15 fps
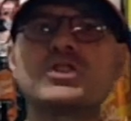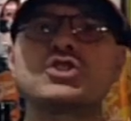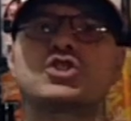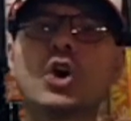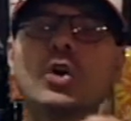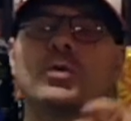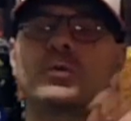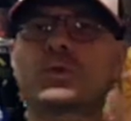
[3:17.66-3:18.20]
and
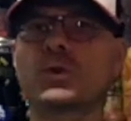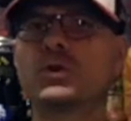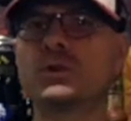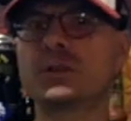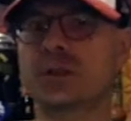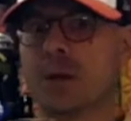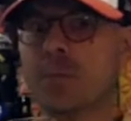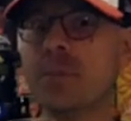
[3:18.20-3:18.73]
stone fruit,
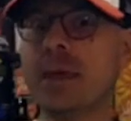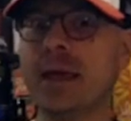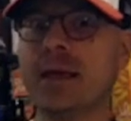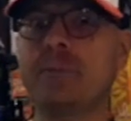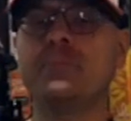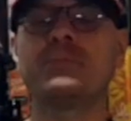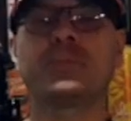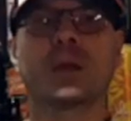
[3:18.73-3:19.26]
to
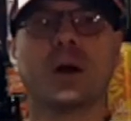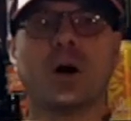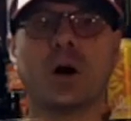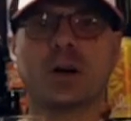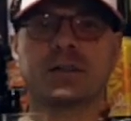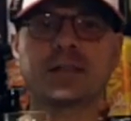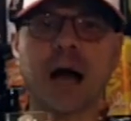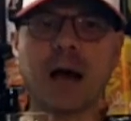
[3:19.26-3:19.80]
me,
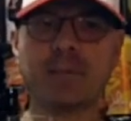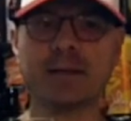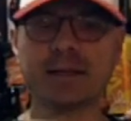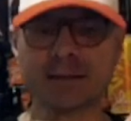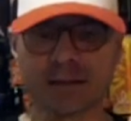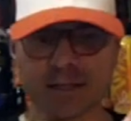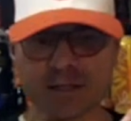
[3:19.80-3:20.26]
are dominant